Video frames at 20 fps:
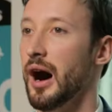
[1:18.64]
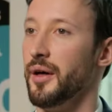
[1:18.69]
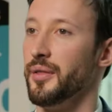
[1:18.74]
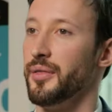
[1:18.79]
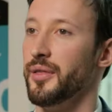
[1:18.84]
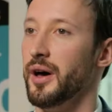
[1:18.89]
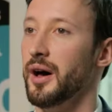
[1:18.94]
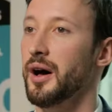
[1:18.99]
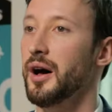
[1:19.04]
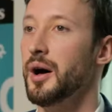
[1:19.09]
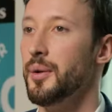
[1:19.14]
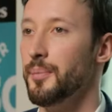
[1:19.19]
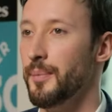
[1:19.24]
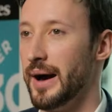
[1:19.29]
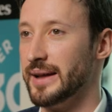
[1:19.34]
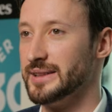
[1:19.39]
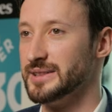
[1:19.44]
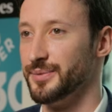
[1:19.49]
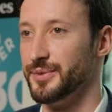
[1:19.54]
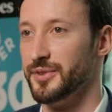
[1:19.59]
other
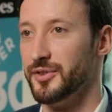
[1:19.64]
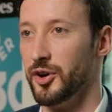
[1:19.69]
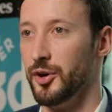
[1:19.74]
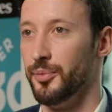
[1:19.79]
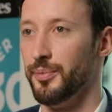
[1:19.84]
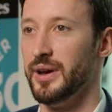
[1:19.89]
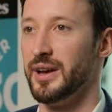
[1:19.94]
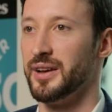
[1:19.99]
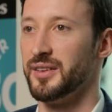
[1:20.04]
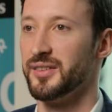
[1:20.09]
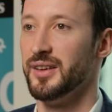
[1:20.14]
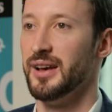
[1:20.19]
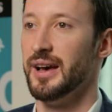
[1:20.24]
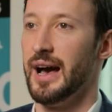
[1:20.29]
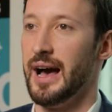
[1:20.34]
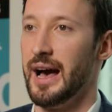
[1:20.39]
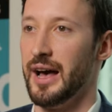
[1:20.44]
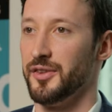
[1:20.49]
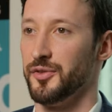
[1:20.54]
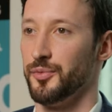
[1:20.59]
management topics
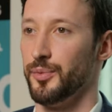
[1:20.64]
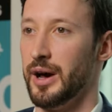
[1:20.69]
as